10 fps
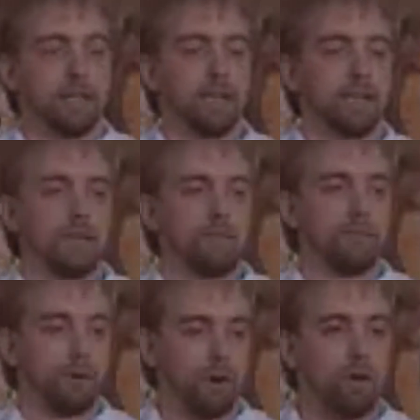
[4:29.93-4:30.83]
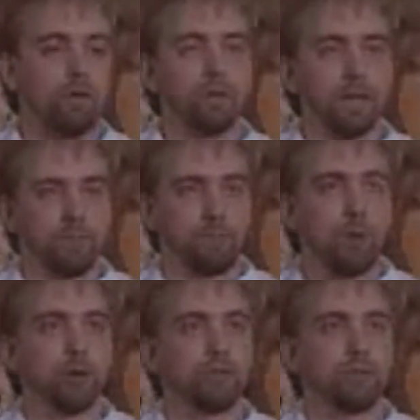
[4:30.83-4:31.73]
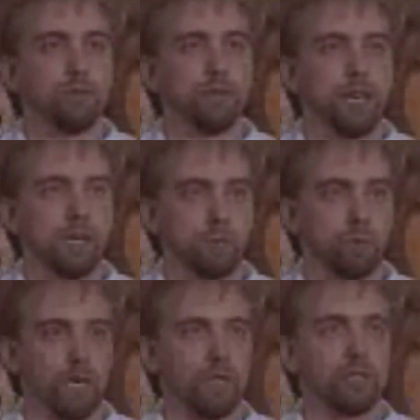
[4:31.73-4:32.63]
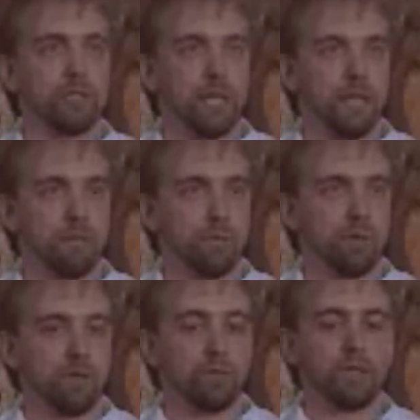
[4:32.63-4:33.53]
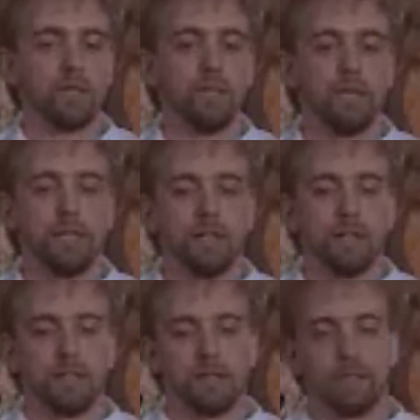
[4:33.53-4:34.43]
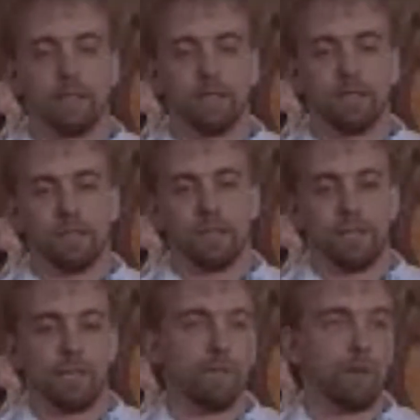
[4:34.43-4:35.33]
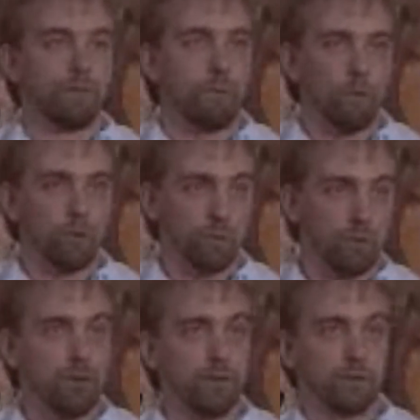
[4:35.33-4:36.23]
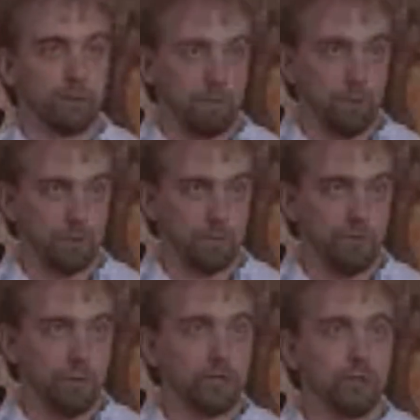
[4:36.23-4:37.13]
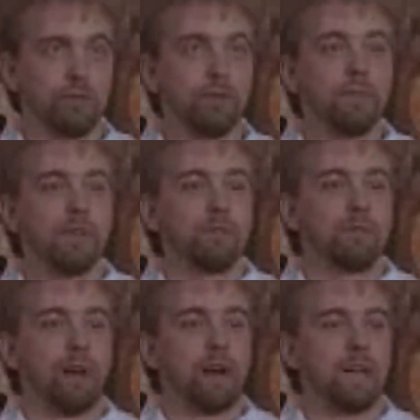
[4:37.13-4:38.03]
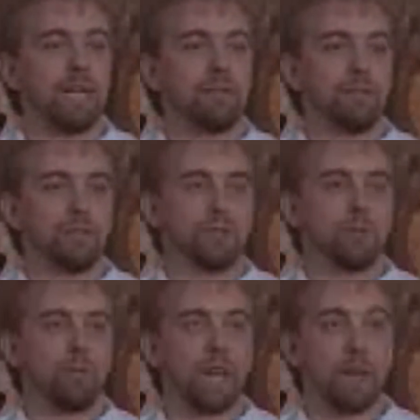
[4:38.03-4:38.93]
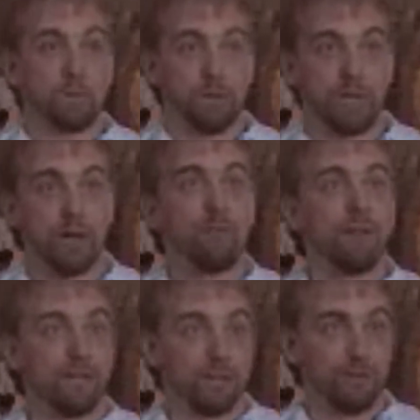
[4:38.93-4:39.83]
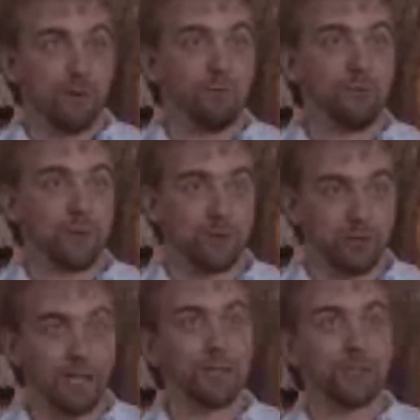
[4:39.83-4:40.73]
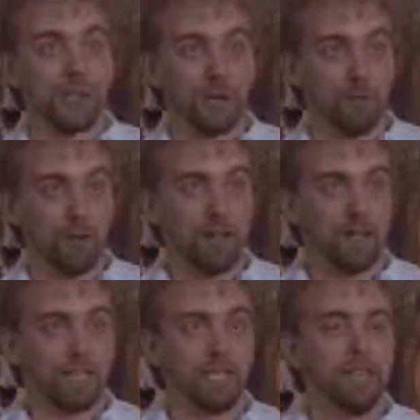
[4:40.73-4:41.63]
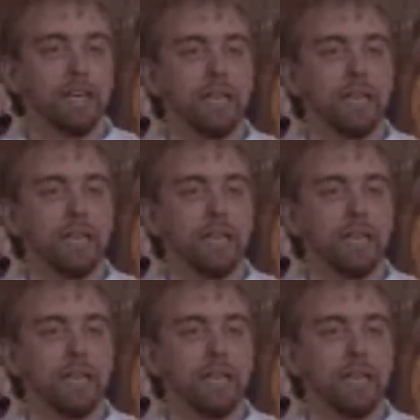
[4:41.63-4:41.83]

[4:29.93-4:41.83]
And they're all kind of personal exploration games where it's really, again, 4 is proving yourself to be a person of good virtue. 5 is what happens when the government gets involved and starts legislating morality.